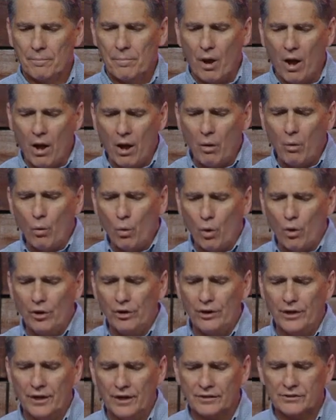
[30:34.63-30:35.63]
Paul
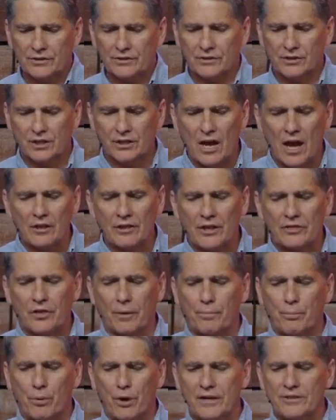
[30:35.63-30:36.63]
warned us to not let
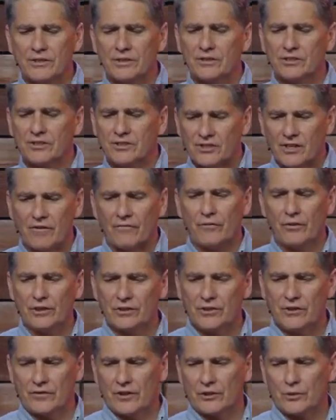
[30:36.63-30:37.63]
the present
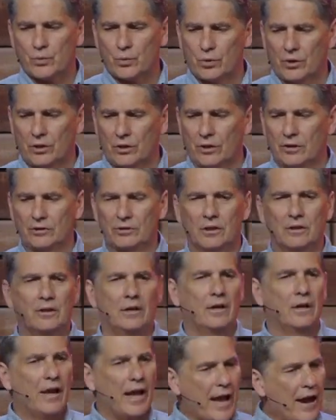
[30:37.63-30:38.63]
sufferings of this world
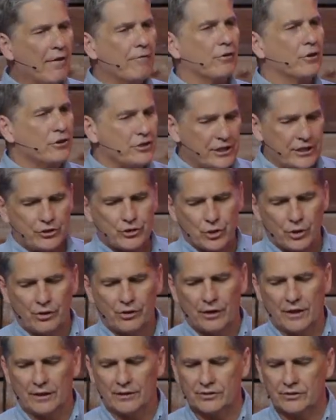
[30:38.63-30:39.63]
ever
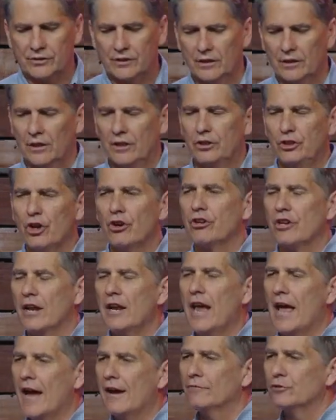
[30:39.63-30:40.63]
deter us. You're
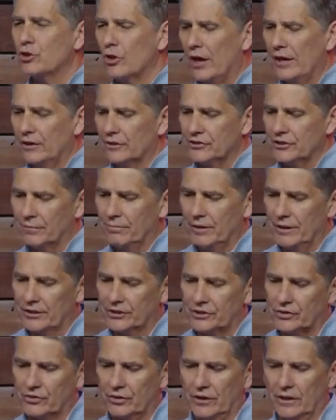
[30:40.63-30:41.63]
going to have trials in
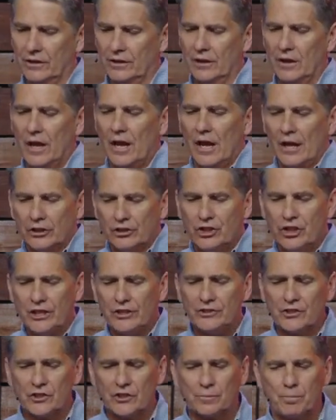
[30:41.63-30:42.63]
ministry.
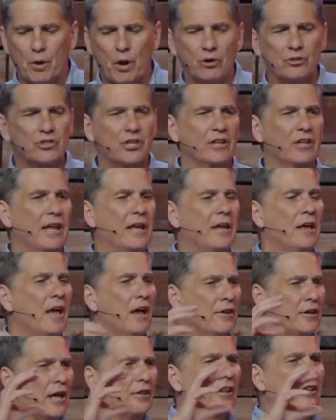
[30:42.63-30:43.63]
Jesus spoke to let,
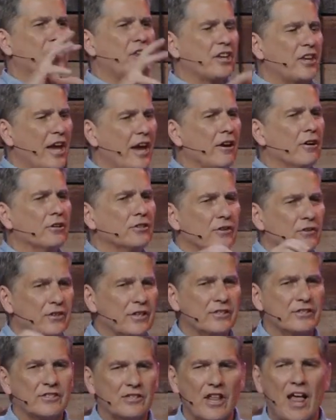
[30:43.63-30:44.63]
not let the cares of
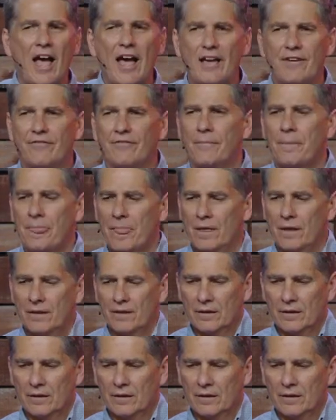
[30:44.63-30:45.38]
this life